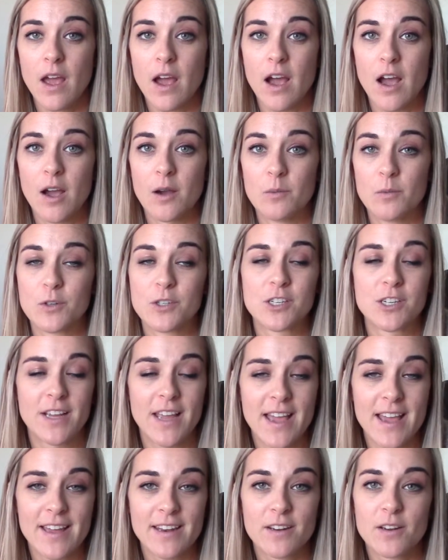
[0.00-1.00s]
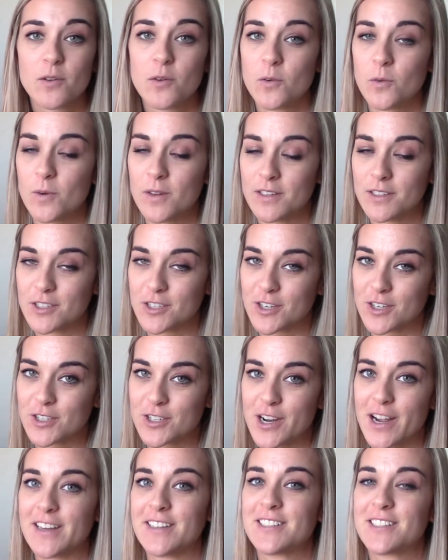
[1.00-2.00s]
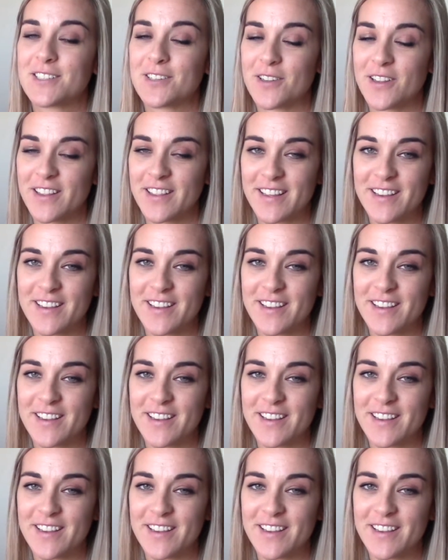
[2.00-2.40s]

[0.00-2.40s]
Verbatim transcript: um, which again will ensure trust so